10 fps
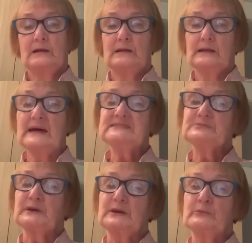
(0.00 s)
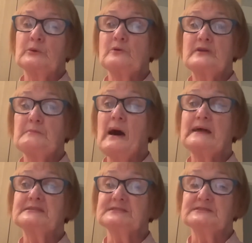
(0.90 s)
Last week we were
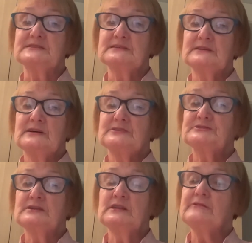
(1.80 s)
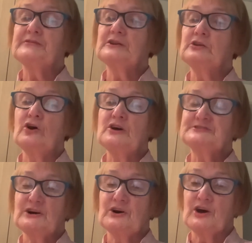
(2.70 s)
reminded to love the Lord
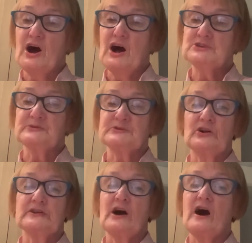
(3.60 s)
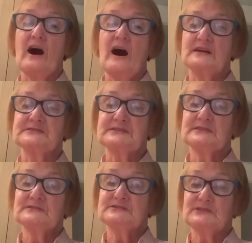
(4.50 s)
your God with all your heart,
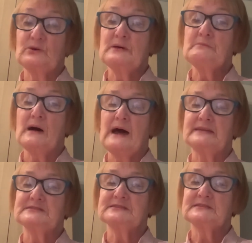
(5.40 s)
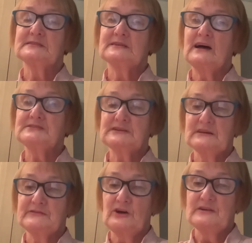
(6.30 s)
soul and mind, and to
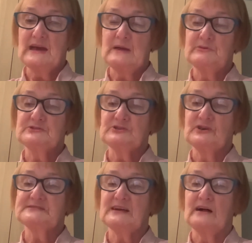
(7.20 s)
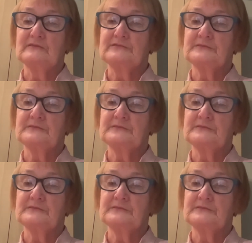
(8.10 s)
love your neighbour as yourself.